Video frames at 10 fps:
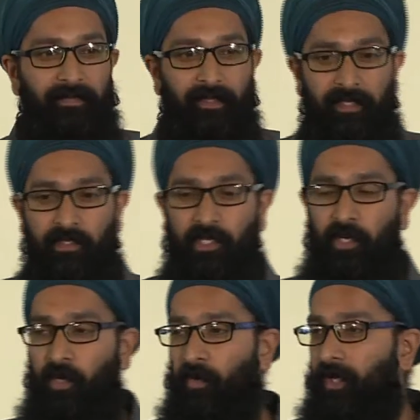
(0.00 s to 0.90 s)
And
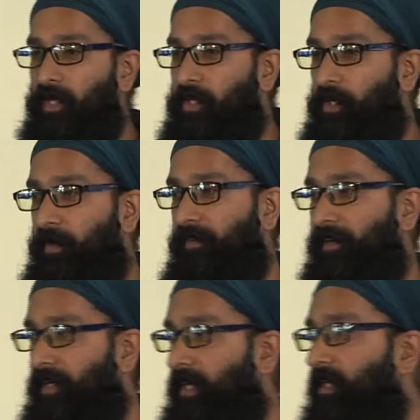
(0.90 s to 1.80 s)
so, a
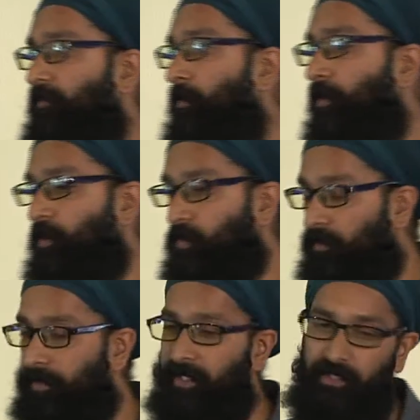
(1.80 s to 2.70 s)
very naive approach
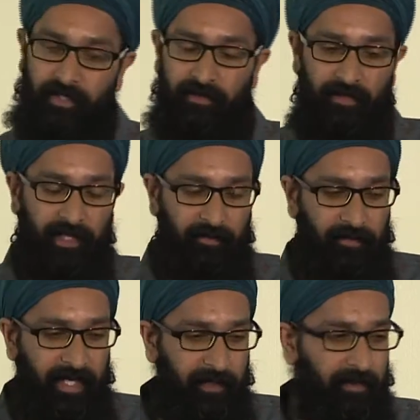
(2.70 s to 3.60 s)
would be to just kind of
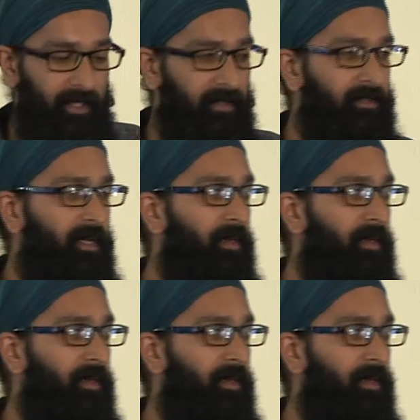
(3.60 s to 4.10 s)
randomly